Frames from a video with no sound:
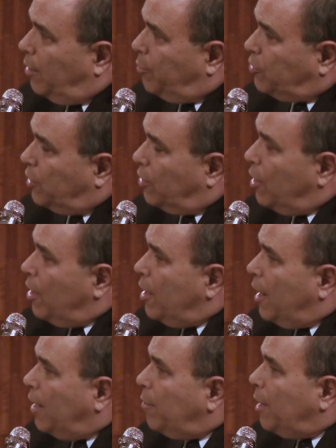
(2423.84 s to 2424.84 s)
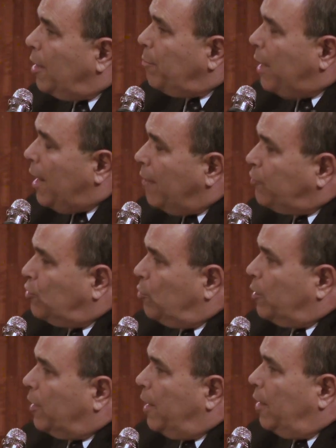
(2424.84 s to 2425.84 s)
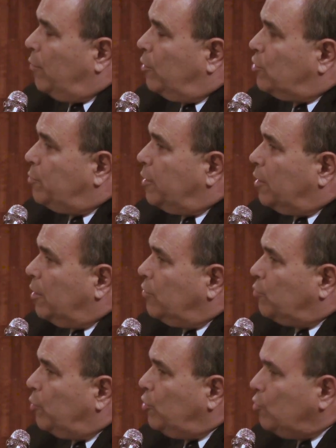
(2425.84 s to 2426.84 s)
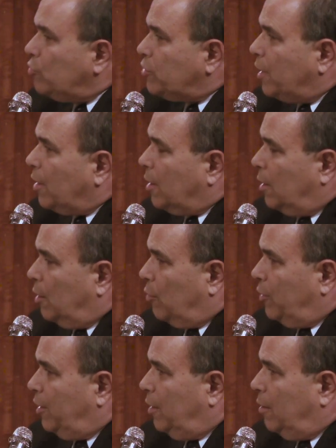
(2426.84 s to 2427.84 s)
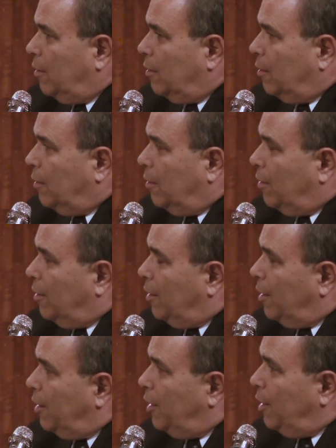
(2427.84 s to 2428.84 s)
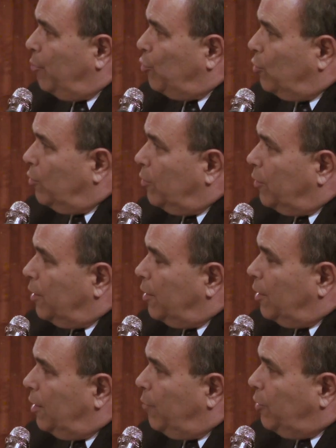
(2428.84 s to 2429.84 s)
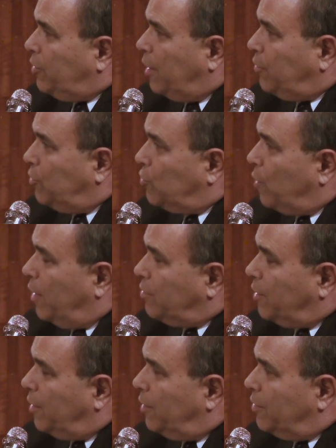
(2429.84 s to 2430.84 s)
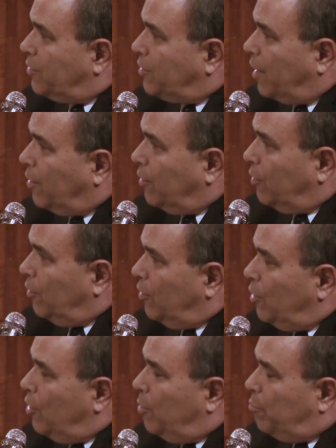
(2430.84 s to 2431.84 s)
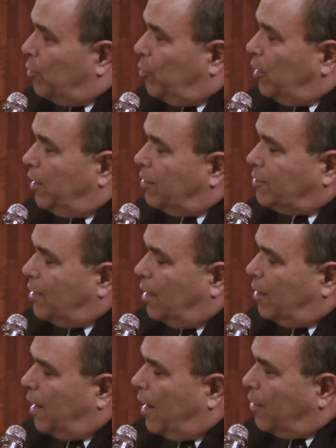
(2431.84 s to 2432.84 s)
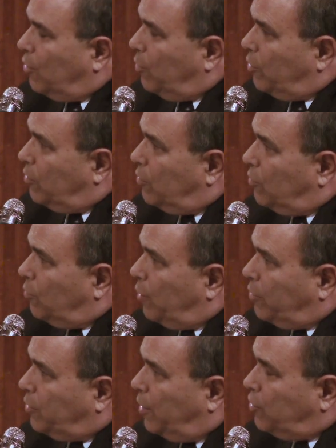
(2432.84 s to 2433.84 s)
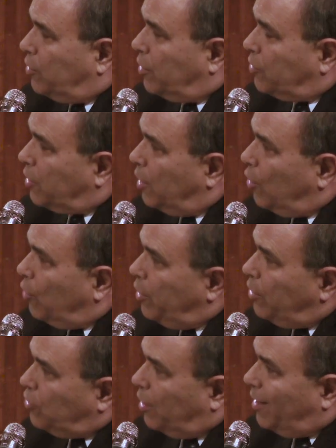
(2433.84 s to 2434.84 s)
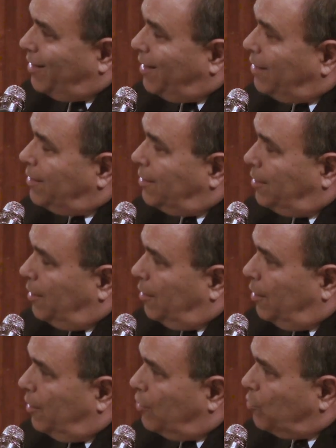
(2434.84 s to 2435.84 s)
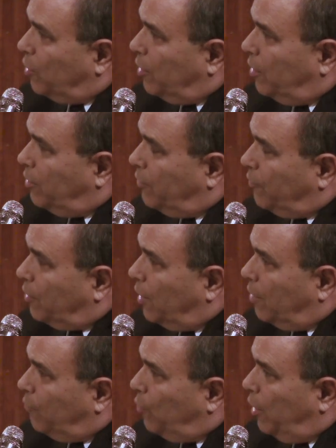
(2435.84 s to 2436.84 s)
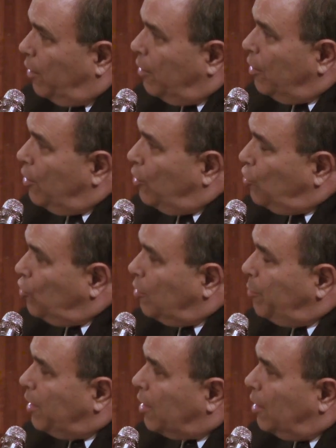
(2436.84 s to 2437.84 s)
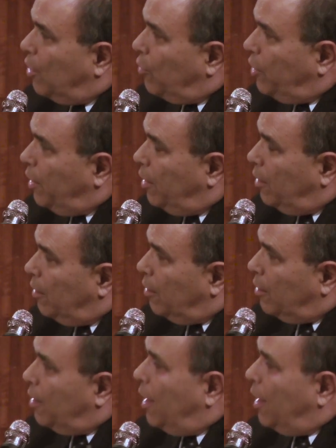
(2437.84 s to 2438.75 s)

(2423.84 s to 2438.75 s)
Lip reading: 80%. And it may have to do with language, because when you say Chiloni in Hebrew, we tend to translate it as secular, but really it's not an accurate translation, because Chiloni is an identity in Israel in a different kind of way. Mm-hmm. You can be Chiloni